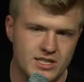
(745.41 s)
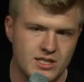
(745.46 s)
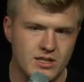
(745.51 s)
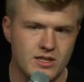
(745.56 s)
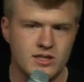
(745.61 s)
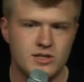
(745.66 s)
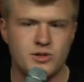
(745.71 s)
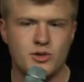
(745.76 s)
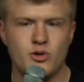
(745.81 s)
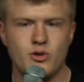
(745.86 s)
to
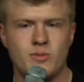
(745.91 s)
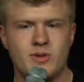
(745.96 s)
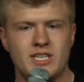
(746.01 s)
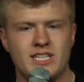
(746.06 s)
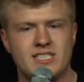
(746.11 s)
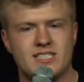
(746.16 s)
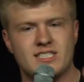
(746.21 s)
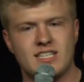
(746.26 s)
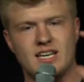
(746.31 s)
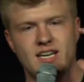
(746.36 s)
the tomb and
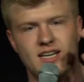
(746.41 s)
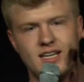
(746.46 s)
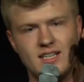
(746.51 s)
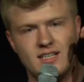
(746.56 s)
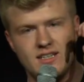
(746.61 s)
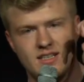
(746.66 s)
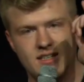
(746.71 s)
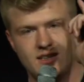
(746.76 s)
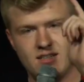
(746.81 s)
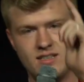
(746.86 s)
he said,
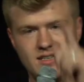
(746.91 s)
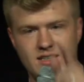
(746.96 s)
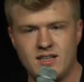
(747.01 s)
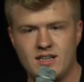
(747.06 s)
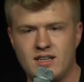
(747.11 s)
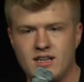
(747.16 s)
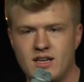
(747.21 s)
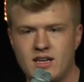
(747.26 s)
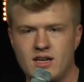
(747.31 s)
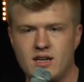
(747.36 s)

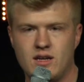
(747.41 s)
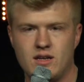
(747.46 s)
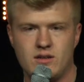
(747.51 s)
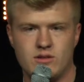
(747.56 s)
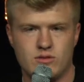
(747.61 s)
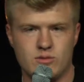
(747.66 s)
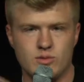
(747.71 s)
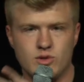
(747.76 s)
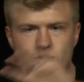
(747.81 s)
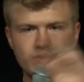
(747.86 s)

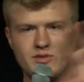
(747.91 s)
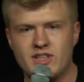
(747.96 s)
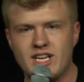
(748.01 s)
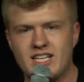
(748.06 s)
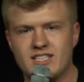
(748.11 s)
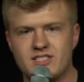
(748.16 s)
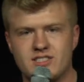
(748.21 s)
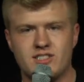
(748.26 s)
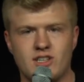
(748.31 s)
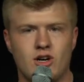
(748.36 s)
remove
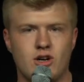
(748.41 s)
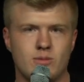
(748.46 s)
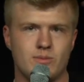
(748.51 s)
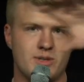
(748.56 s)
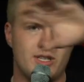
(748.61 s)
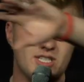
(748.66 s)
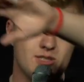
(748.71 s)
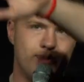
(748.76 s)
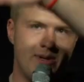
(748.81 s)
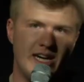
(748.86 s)
that stone,
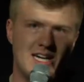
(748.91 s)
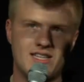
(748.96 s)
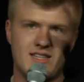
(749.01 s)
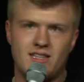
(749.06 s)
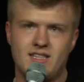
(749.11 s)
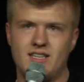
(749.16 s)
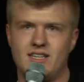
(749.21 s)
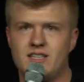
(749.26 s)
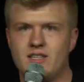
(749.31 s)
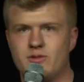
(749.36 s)
because back
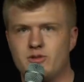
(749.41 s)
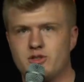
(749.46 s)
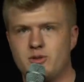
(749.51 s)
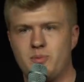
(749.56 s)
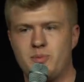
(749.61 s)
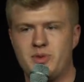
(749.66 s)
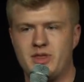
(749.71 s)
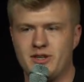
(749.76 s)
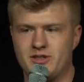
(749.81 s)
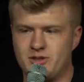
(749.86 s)
then there's
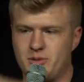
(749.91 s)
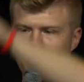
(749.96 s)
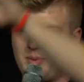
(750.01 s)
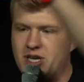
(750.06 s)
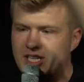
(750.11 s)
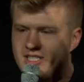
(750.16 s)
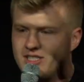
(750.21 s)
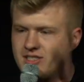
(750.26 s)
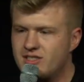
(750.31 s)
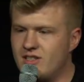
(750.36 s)
a
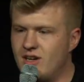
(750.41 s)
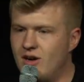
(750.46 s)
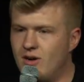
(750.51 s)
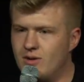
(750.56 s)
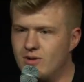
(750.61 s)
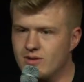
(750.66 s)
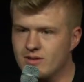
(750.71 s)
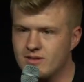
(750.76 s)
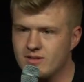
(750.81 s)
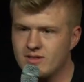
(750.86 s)
big
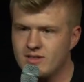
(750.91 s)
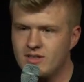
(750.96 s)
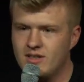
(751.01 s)
stone,